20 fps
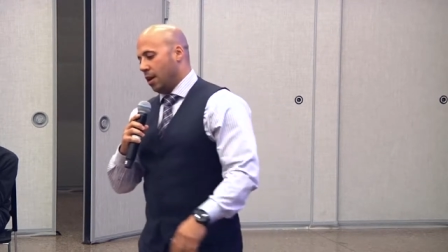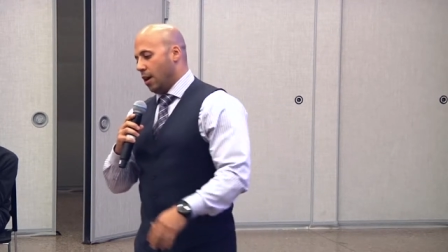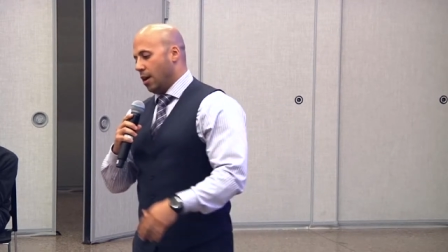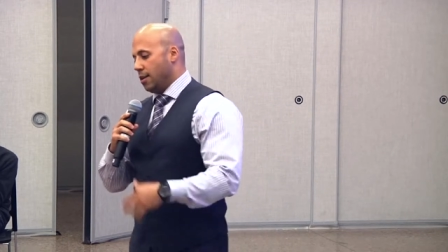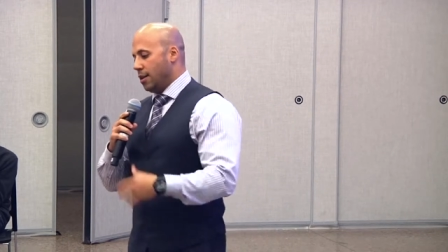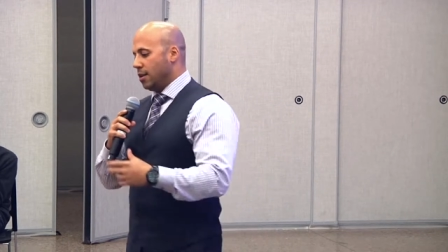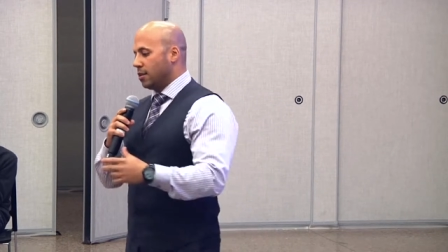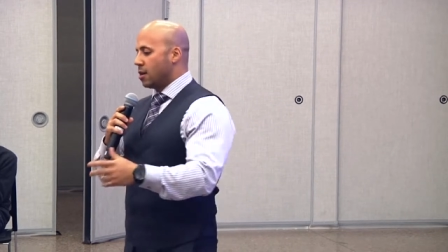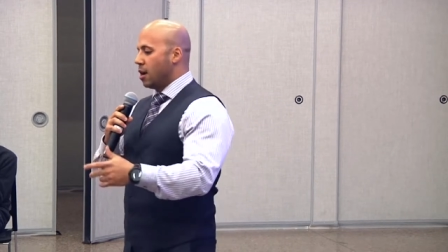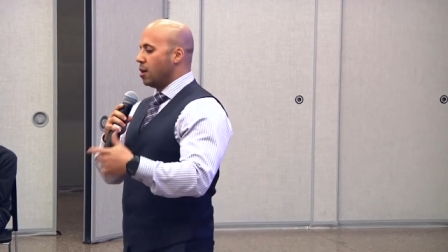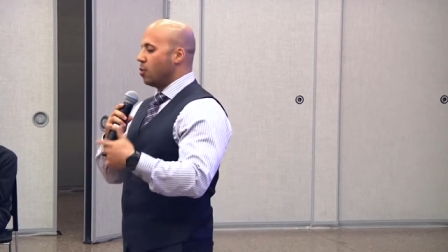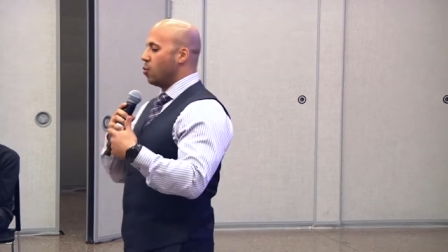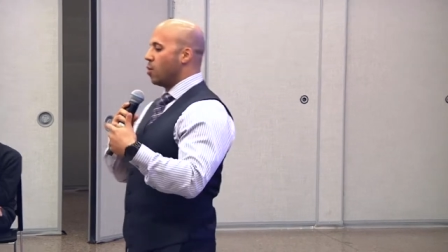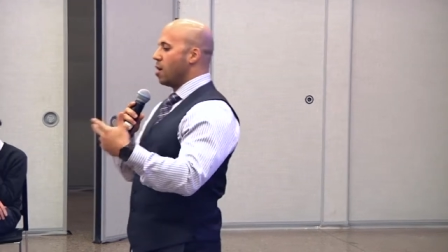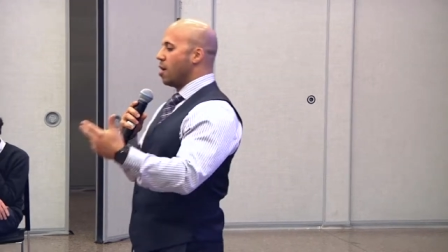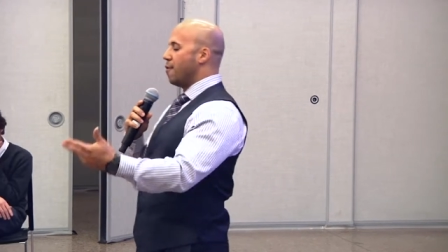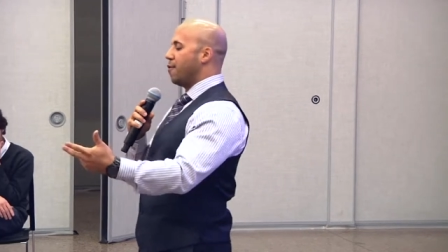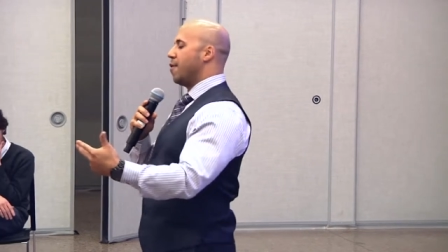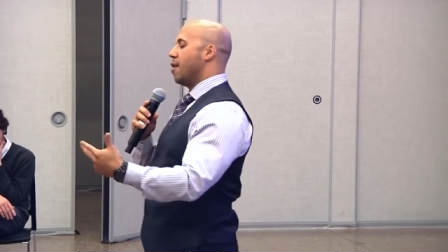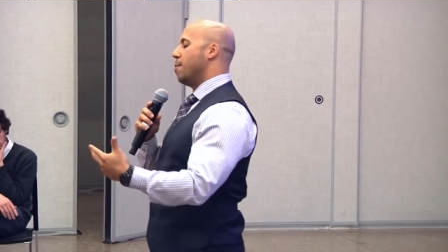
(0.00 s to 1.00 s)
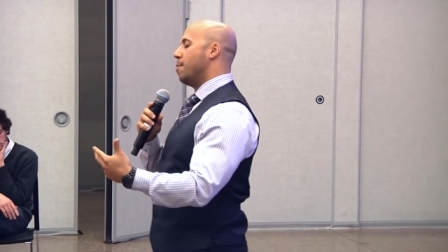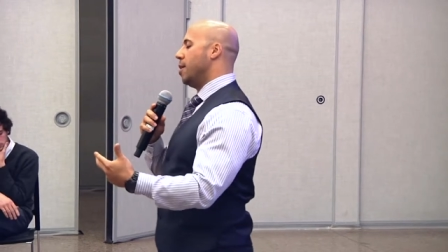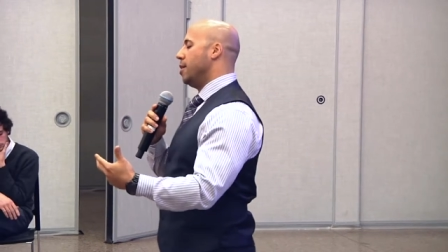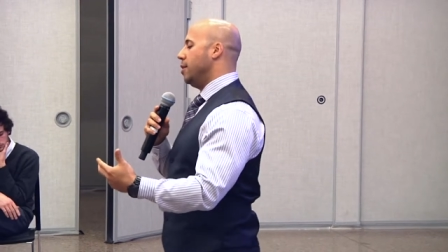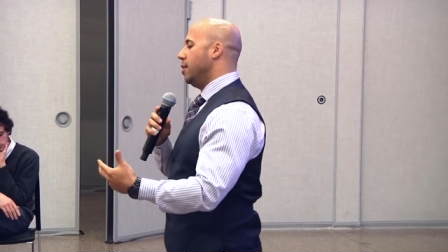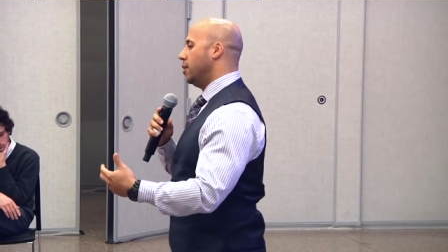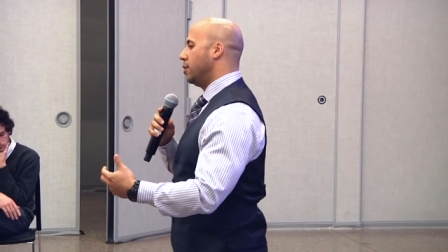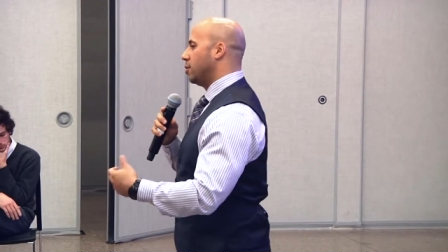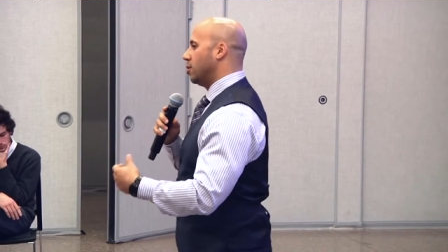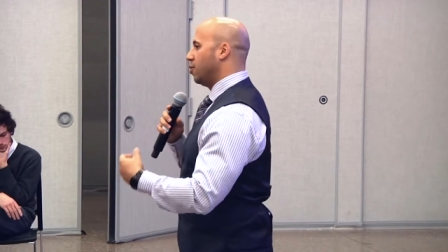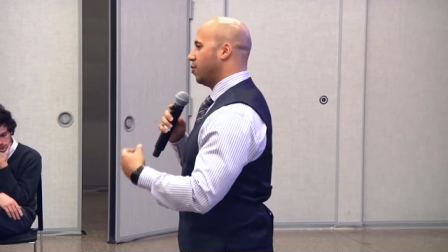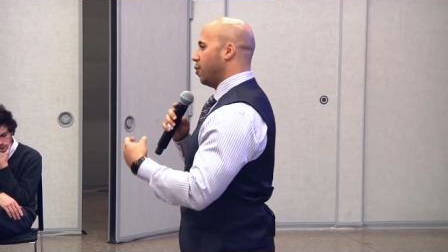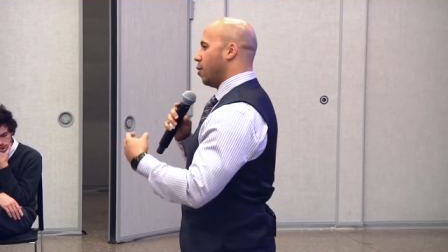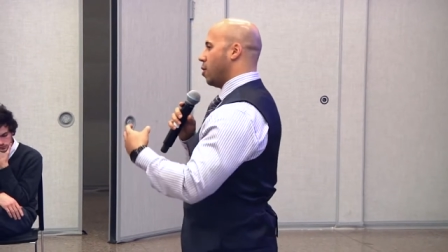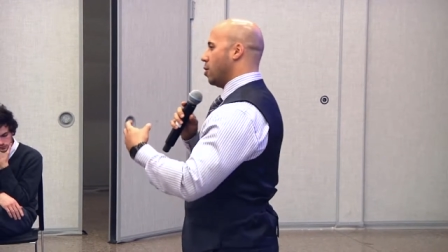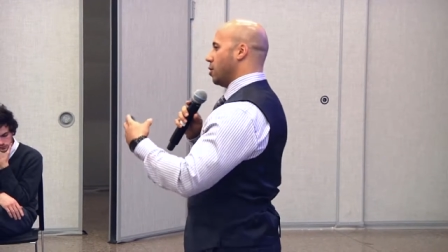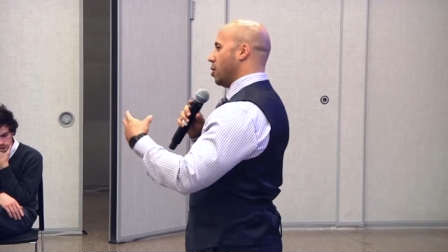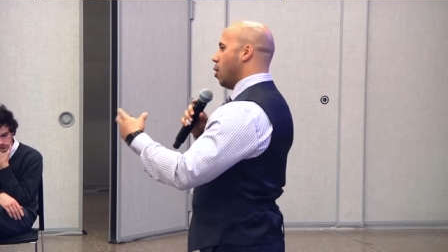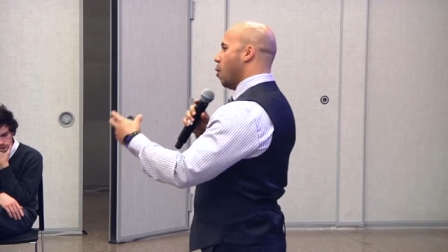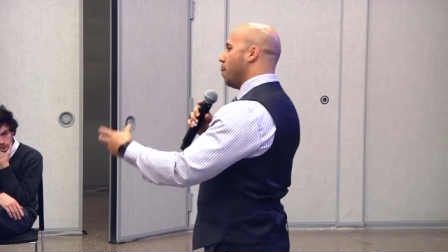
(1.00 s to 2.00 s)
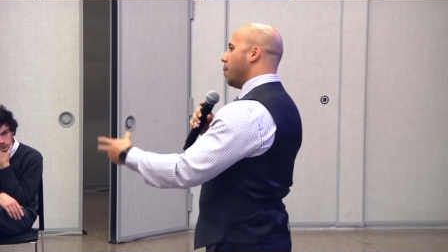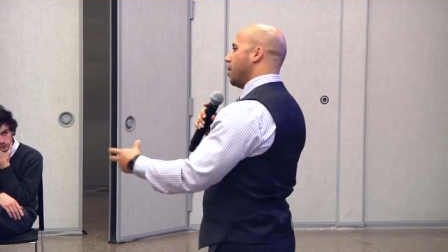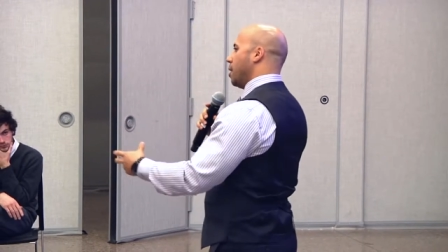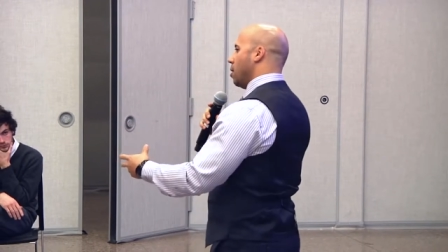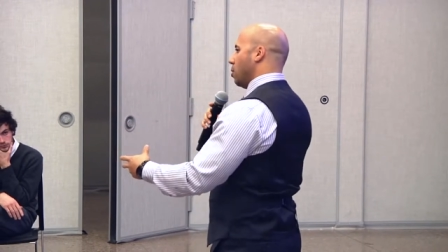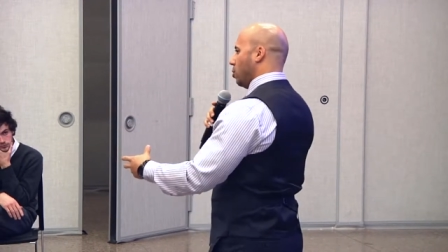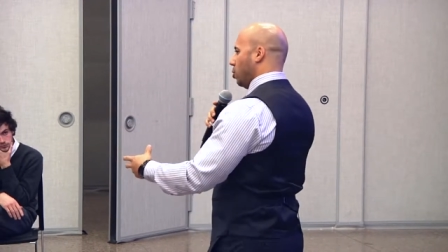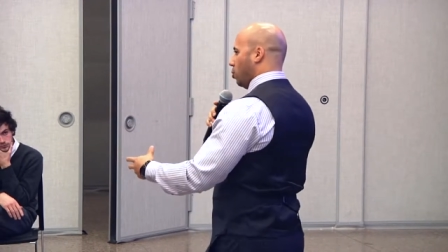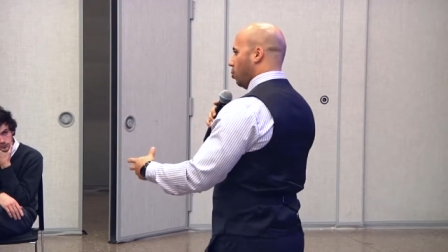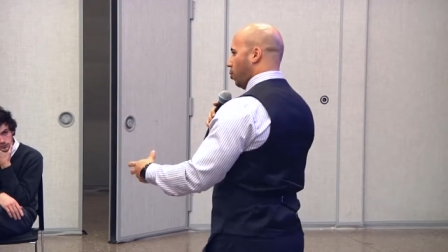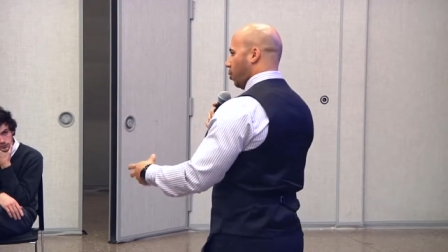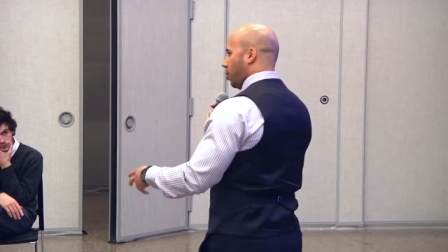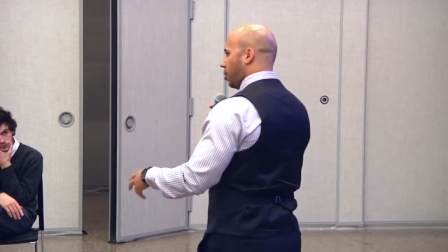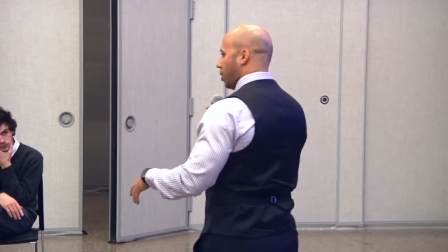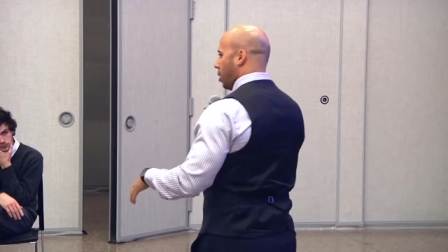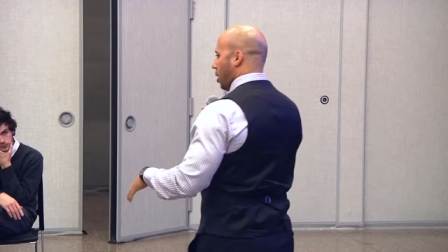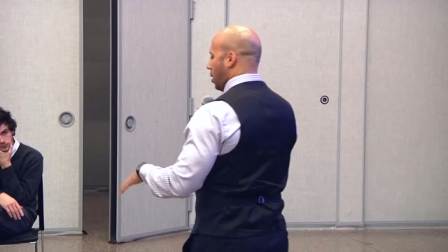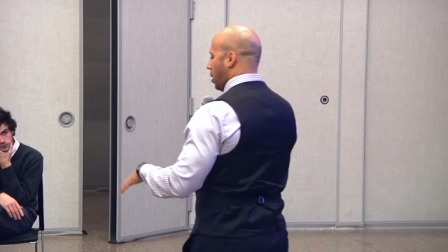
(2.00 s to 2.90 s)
and that's kind of where I found my niche as far as helping out youth.